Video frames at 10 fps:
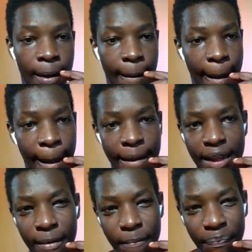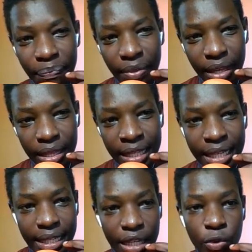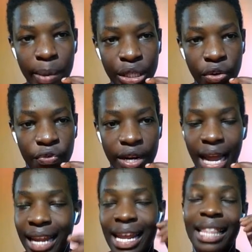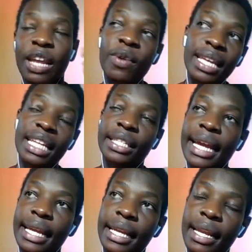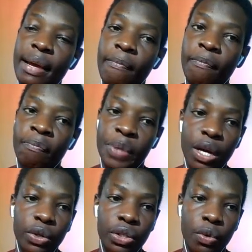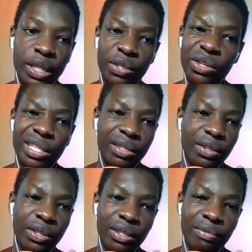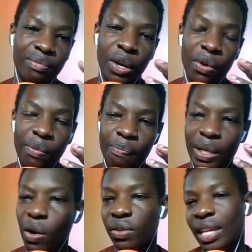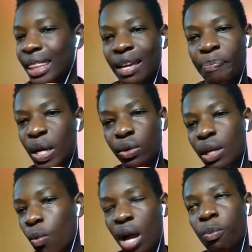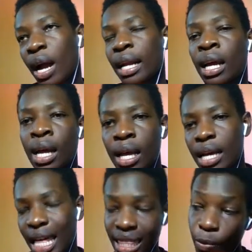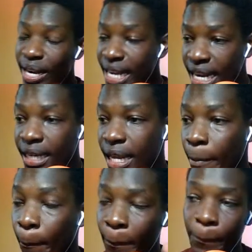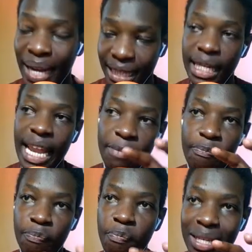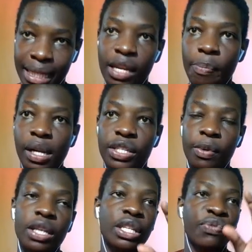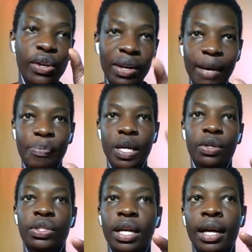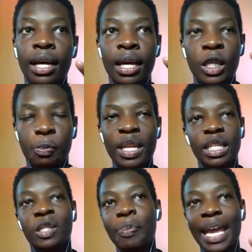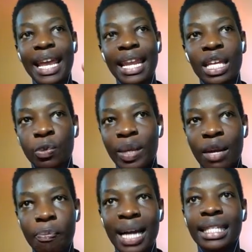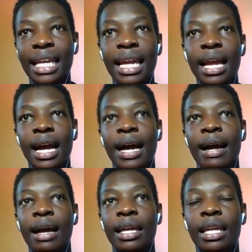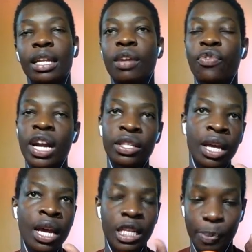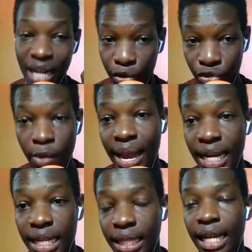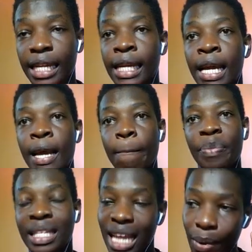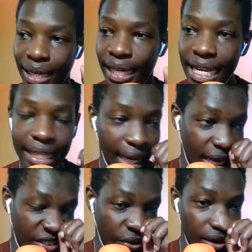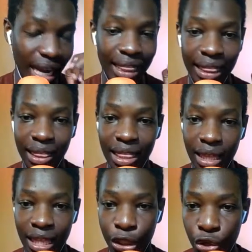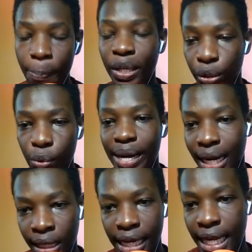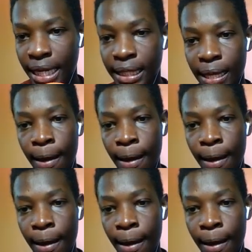and this is Katumba Geoffrey, and the reason I stayed Bielsa was not, you know, because I think Bielsa worked. I think we need a person like Marcelo Bielsa, because if at Bielsa, he's been in Spain, he's been at Marseille in France, he's been at Roma in Italy, he's now at Leeds, and if you look at the job he's doing at Leeds,